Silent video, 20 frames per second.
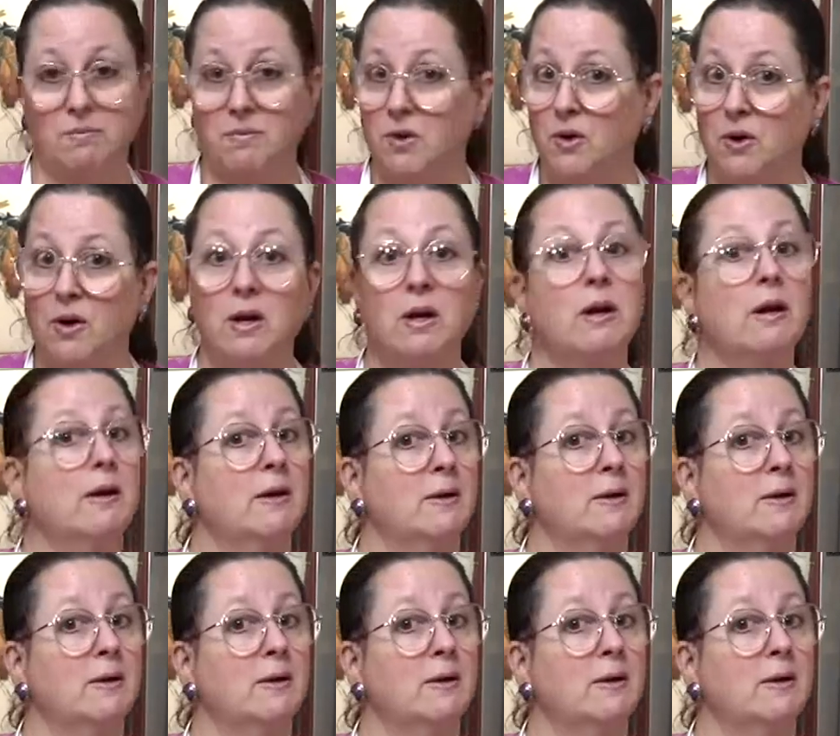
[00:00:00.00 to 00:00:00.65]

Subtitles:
Muir.